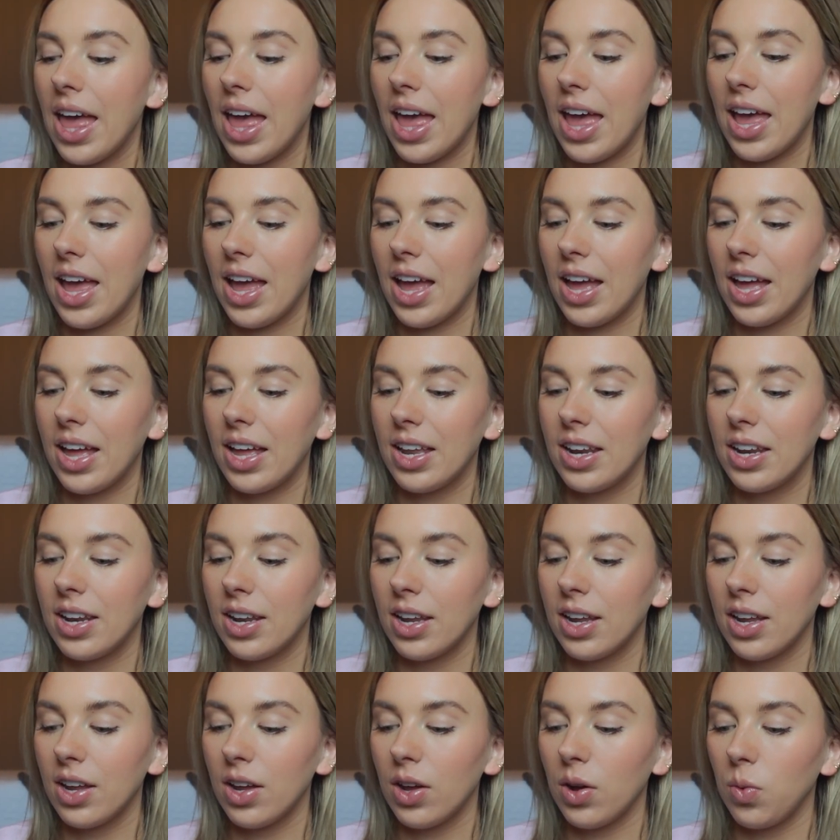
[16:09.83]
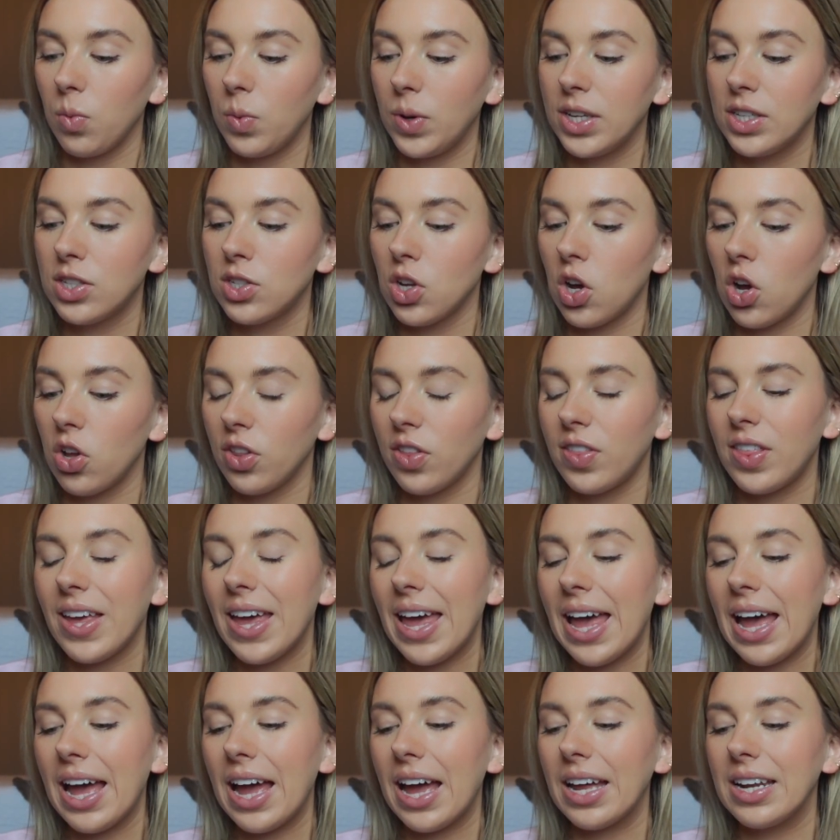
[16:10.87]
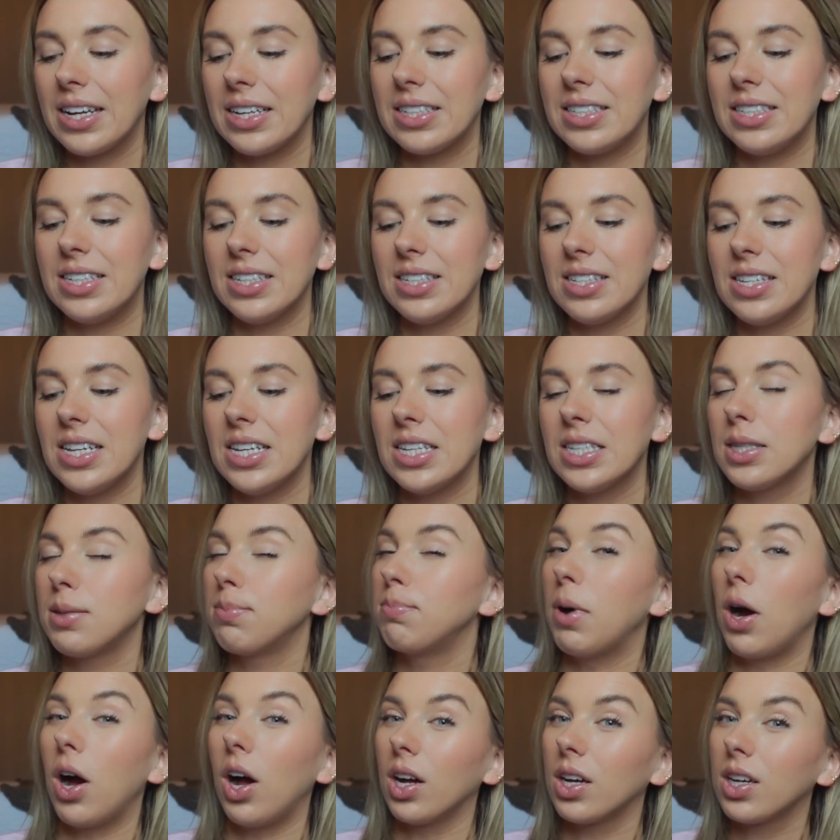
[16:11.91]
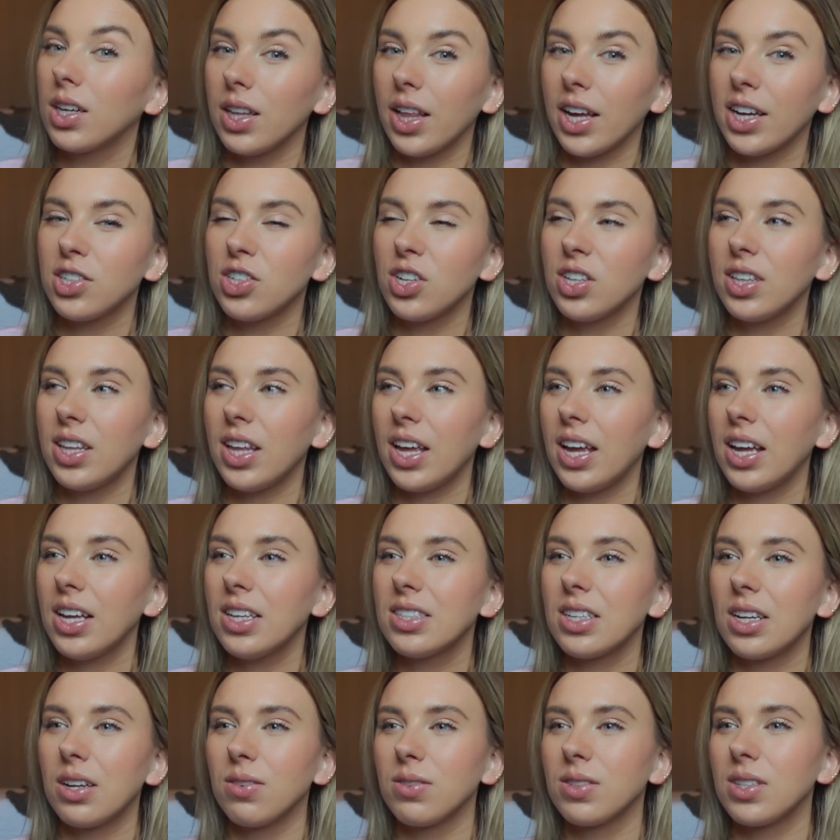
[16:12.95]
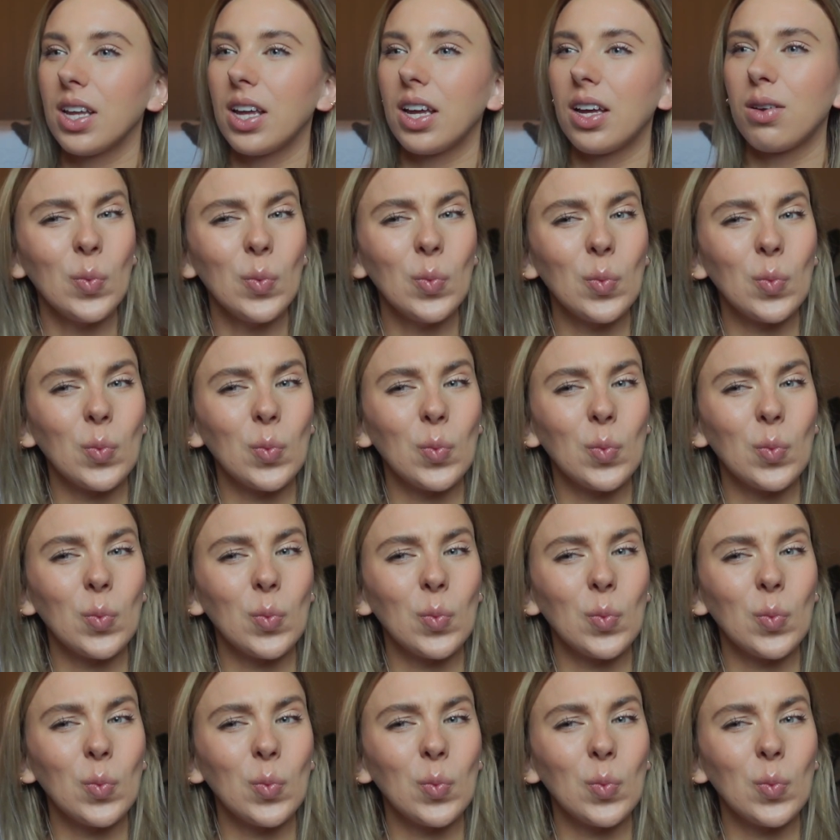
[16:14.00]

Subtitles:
and we saw that they had Disney Spa Collection things, and I was like,